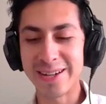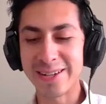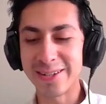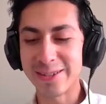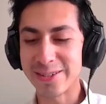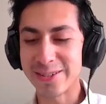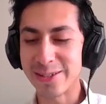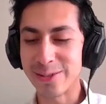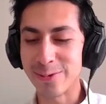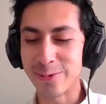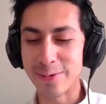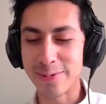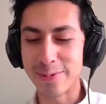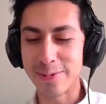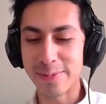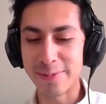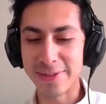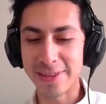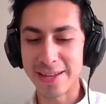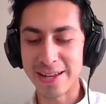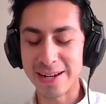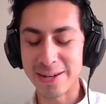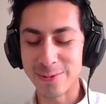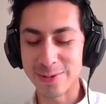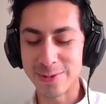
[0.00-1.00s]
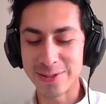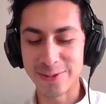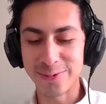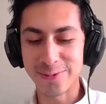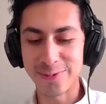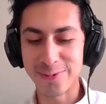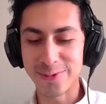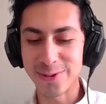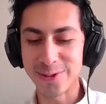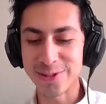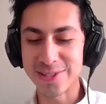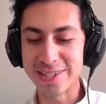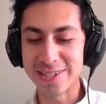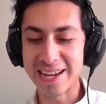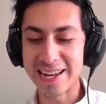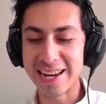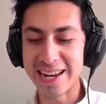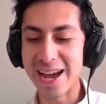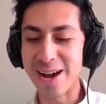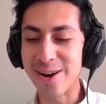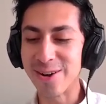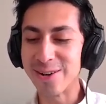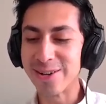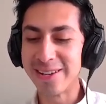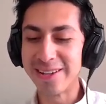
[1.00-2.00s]
I still remember that. It was our first night
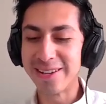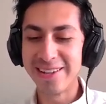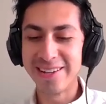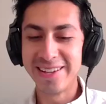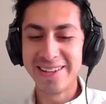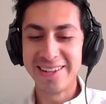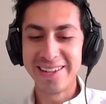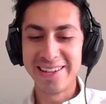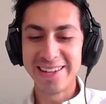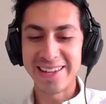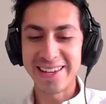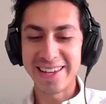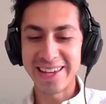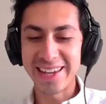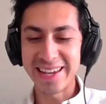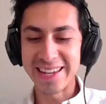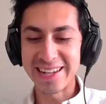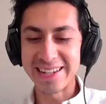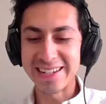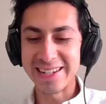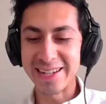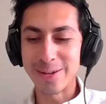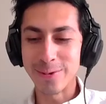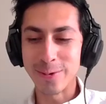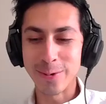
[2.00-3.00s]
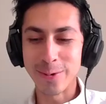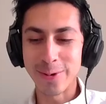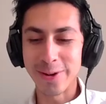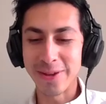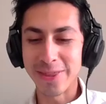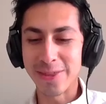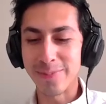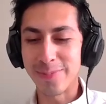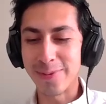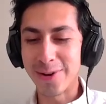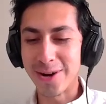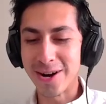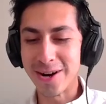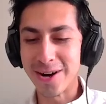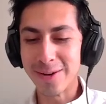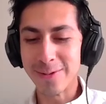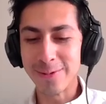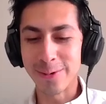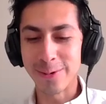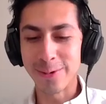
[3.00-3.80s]
out, and we were at the bar.